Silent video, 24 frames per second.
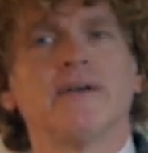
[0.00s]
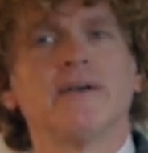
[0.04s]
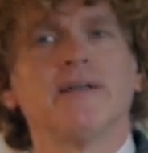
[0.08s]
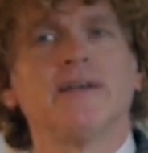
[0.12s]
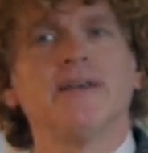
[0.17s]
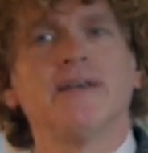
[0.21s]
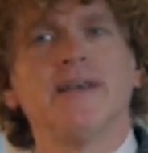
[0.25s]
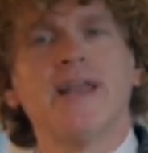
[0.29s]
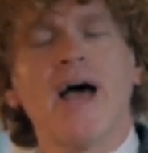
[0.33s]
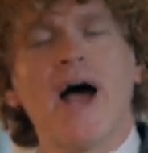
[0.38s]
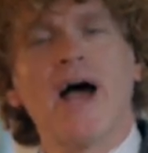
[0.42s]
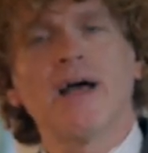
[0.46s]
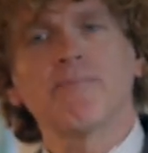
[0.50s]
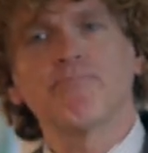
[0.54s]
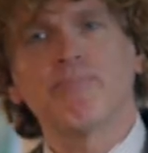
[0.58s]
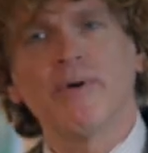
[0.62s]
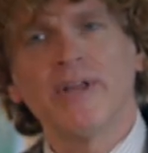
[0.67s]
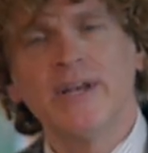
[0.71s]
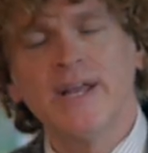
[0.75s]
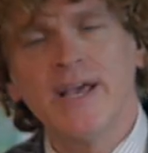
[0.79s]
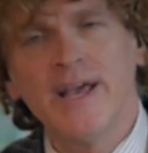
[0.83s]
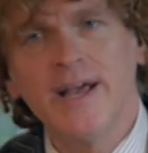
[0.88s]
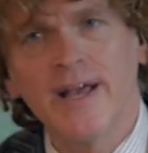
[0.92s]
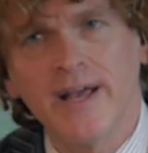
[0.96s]
Not,
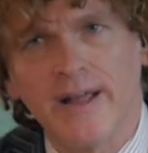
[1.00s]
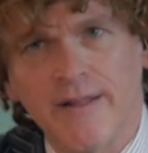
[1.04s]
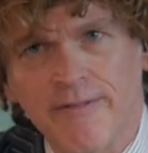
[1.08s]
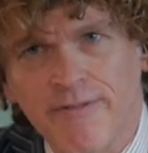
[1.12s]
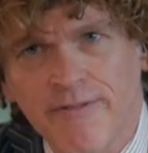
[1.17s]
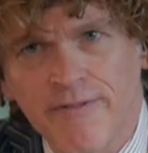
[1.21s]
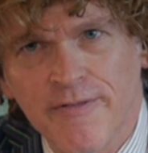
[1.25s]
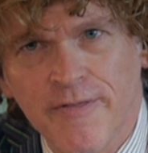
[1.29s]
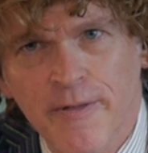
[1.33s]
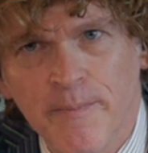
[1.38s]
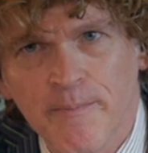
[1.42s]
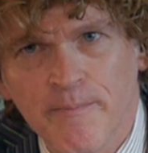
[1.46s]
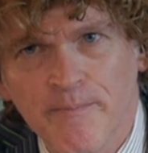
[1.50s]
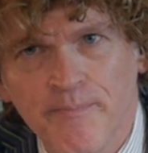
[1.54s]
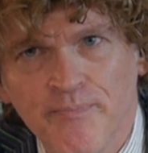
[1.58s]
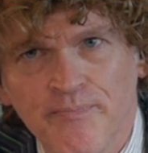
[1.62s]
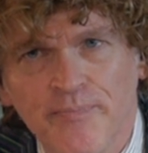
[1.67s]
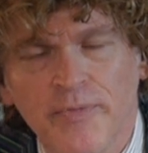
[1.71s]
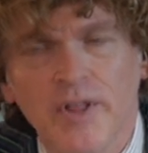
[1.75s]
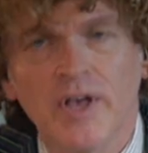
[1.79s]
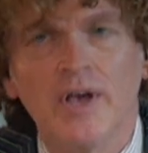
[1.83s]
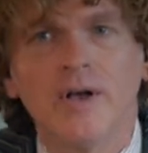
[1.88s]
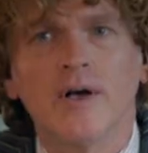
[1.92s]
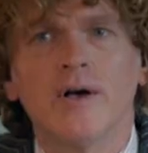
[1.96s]
beneath. not
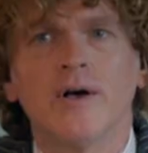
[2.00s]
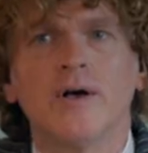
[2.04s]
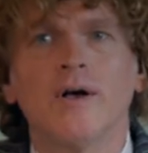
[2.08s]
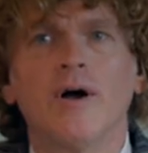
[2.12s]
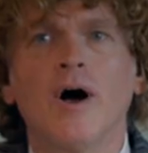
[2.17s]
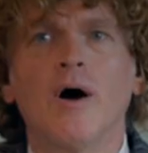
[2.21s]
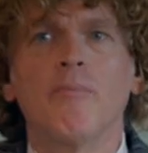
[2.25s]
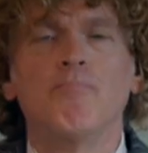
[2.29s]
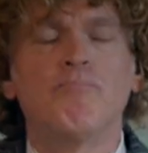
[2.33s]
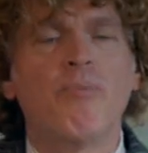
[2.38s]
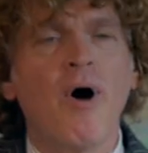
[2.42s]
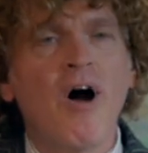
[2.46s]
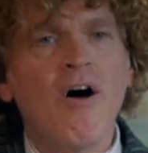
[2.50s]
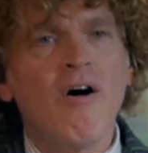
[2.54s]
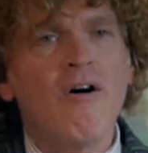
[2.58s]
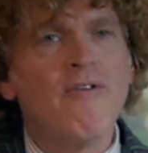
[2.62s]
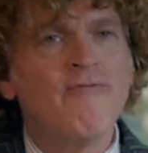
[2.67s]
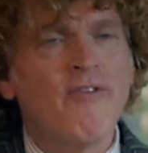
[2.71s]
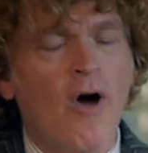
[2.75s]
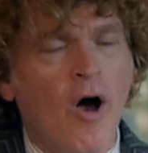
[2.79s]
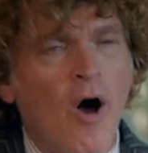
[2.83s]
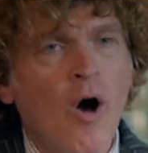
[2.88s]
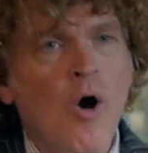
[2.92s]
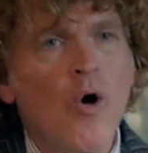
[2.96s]
beneath
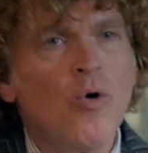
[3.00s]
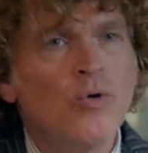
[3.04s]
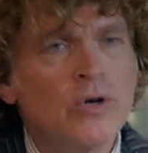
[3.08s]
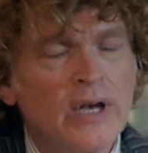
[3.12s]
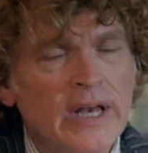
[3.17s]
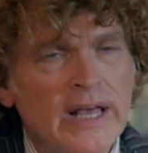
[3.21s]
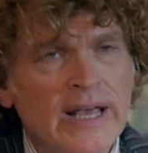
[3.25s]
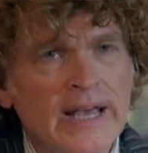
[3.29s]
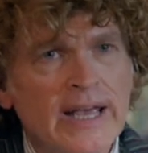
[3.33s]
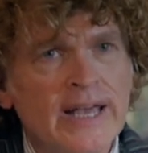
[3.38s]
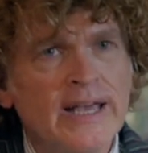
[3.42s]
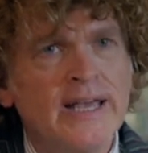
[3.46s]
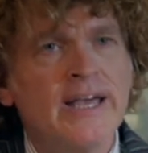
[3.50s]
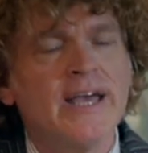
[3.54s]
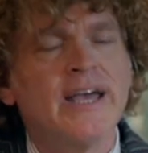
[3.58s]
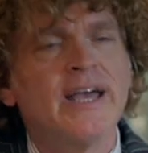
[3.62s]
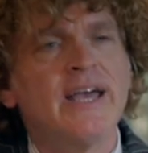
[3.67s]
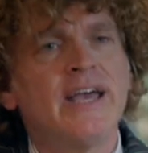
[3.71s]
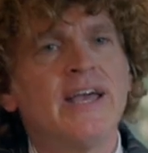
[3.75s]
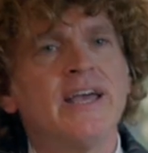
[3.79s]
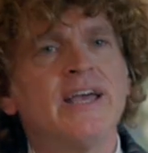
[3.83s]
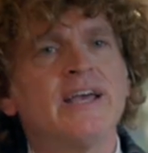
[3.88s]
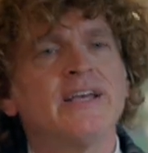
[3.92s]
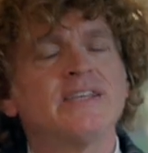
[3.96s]
above only
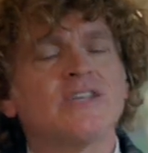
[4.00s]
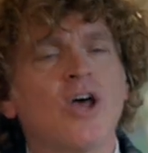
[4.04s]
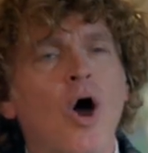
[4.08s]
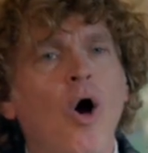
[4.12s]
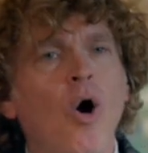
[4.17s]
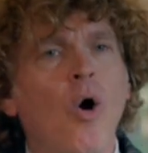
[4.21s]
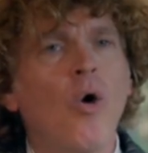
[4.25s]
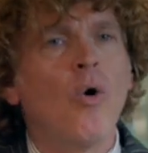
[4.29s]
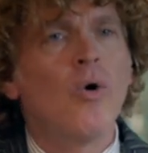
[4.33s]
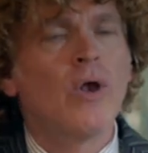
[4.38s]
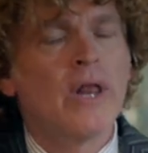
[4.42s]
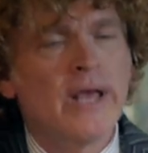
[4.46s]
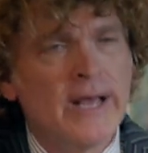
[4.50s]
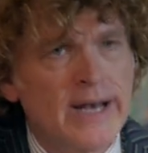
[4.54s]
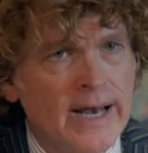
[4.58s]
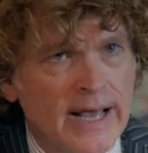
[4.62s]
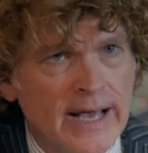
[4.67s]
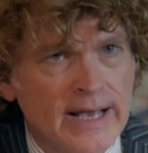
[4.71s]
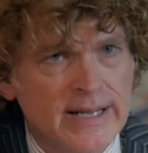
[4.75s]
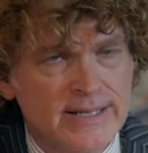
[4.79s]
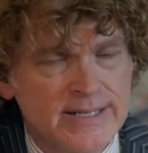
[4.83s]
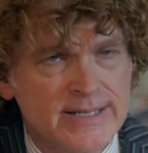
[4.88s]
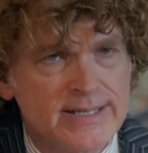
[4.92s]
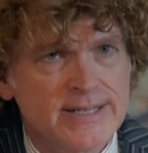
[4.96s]
is
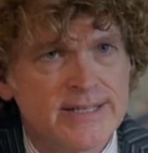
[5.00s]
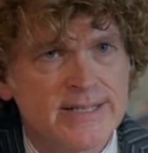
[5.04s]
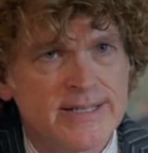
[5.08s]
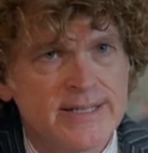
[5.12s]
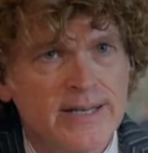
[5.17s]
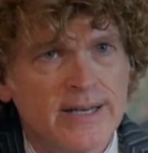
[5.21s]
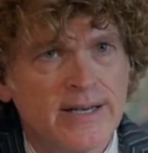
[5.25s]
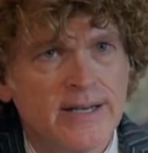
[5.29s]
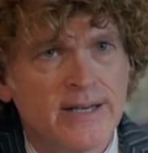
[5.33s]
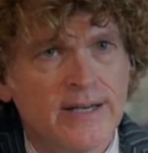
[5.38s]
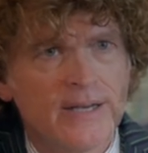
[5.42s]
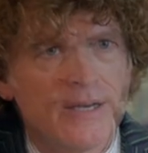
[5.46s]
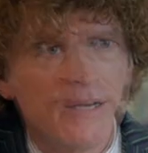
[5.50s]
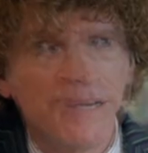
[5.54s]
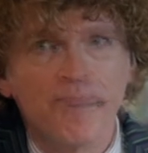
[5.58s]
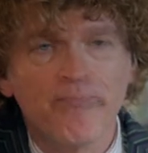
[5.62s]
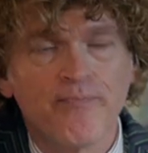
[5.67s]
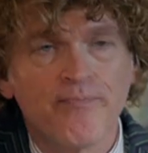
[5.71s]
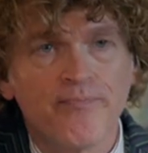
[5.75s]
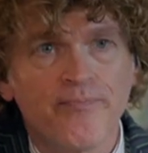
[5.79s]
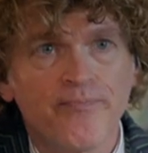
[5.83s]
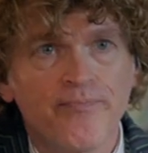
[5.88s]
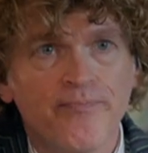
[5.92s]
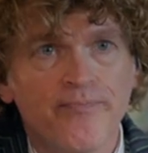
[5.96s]
holiness
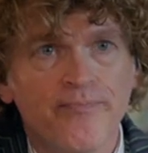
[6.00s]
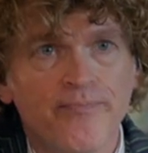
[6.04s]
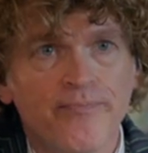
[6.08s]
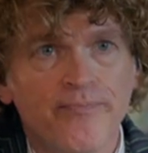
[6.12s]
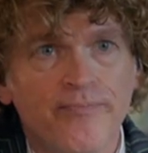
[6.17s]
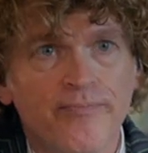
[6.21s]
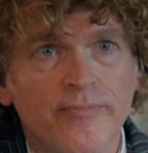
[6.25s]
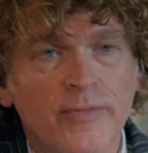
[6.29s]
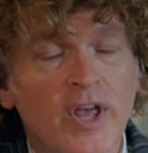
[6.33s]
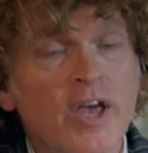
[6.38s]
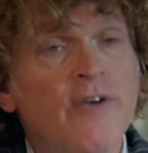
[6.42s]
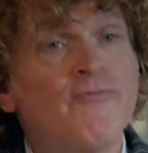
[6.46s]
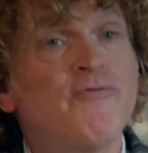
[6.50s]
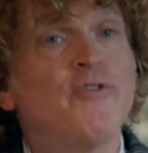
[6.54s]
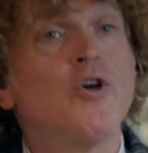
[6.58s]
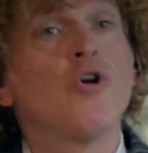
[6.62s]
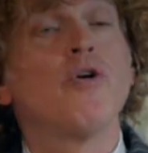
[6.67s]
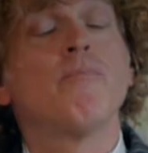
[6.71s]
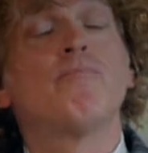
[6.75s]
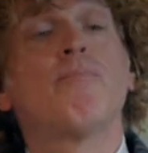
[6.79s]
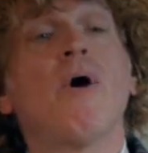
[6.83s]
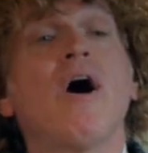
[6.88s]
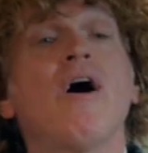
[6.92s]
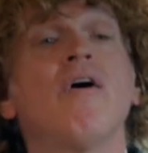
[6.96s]
if you're
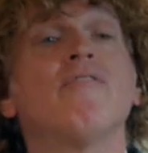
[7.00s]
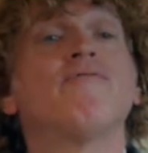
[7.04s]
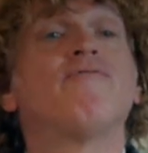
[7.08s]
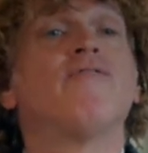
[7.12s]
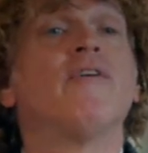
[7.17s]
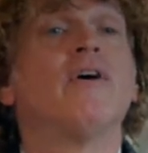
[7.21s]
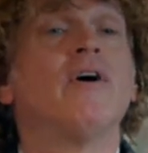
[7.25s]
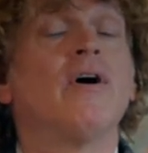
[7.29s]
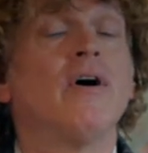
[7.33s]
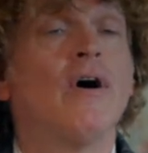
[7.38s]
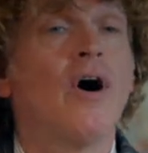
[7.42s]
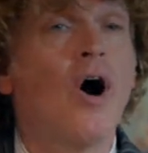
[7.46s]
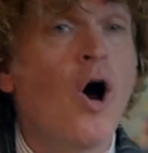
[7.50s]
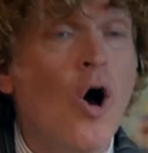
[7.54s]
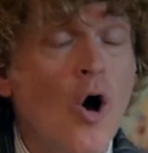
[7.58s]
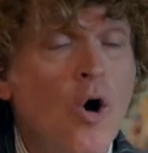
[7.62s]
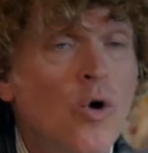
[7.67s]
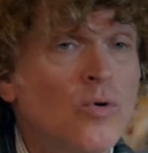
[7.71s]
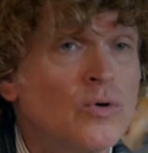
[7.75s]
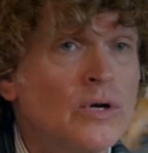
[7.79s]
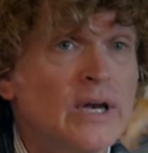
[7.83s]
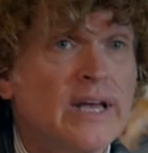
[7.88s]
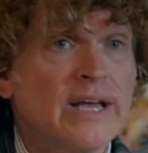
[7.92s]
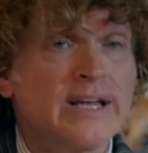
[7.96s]
above
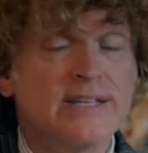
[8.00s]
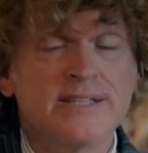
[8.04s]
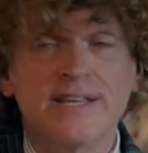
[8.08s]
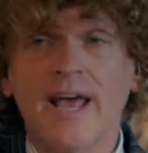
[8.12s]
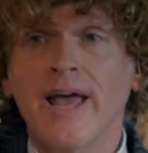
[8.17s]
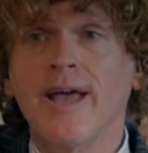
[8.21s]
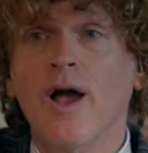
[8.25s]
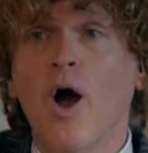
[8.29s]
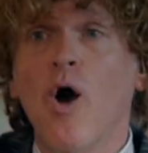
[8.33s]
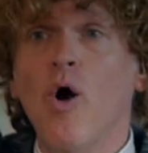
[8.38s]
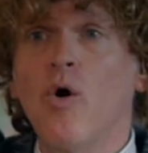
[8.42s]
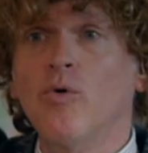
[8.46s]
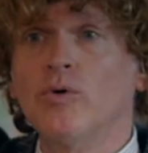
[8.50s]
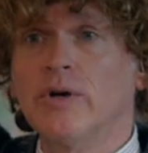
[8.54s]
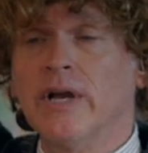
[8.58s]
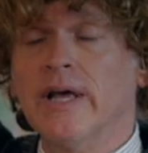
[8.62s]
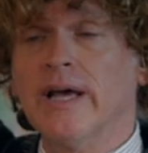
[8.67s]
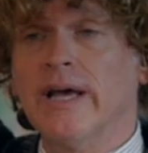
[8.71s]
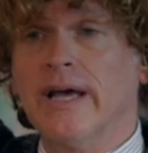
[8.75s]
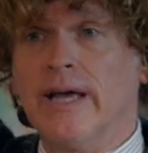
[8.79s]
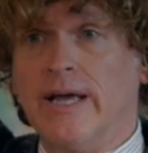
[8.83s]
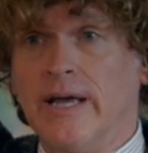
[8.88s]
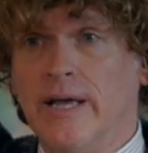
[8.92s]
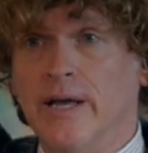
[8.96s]
only say
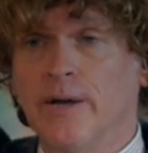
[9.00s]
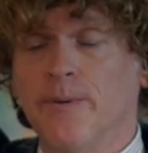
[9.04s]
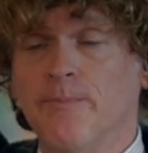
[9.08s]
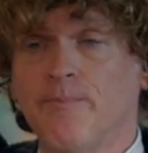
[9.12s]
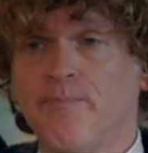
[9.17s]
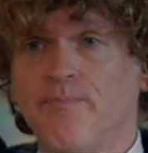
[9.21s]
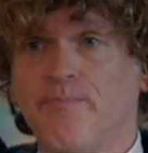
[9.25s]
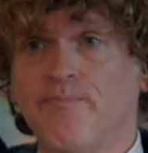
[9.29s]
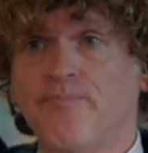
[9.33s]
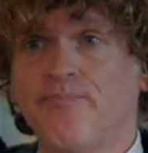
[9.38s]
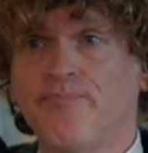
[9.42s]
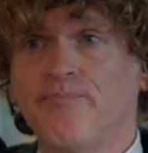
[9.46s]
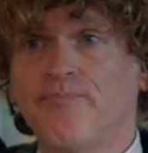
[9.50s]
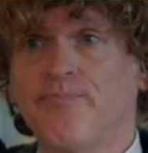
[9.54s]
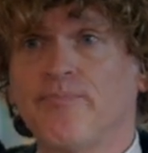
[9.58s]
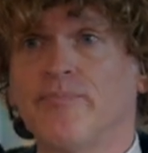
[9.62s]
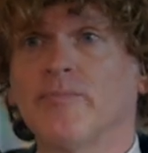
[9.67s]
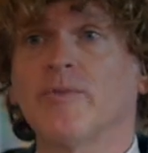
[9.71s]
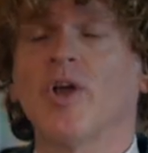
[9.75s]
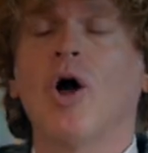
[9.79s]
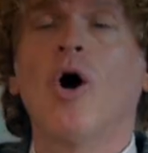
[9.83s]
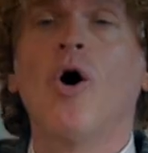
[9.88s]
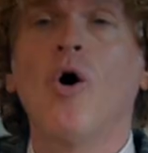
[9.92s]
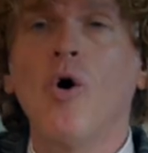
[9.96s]
only only,
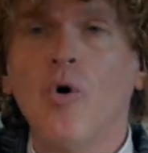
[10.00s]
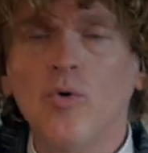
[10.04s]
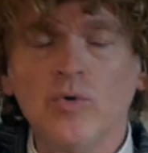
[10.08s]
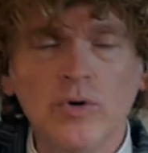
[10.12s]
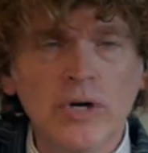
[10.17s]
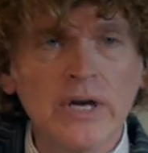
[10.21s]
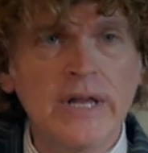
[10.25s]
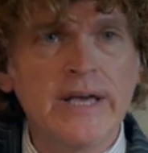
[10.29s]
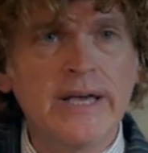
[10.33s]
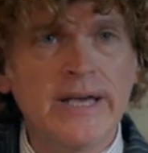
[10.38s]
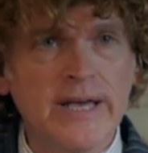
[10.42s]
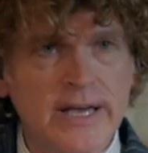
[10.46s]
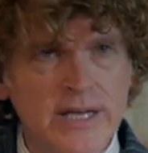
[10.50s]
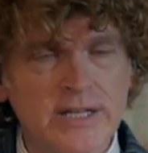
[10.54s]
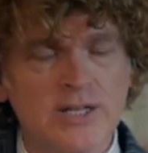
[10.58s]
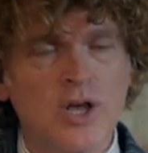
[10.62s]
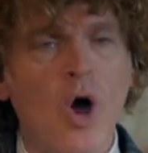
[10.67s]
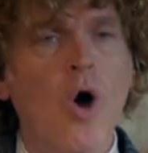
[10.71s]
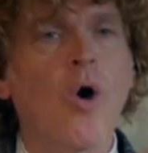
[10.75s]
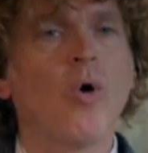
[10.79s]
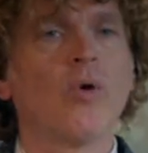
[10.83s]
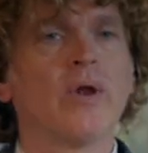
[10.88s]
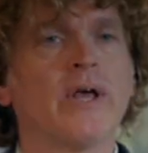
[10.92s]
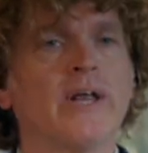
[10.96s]
only is
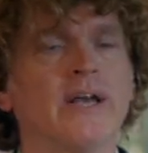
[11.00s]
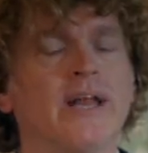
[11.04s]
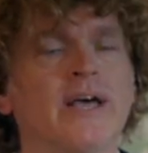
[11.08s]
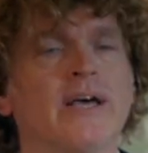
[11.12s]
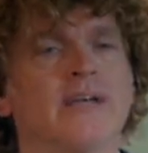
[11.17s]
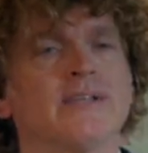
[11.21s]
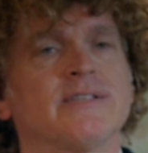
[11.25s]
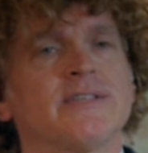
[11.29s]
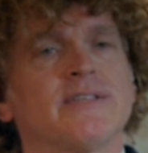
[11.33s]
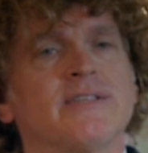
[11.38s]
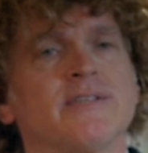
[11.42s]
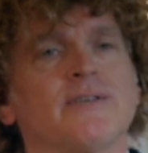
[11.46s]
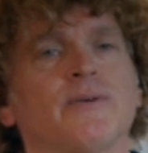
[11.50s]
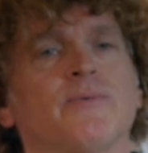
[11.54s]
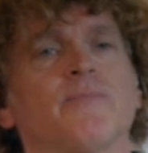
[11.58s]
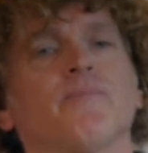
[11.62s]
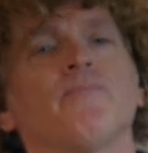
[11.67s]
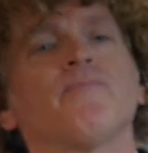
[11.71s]
holiness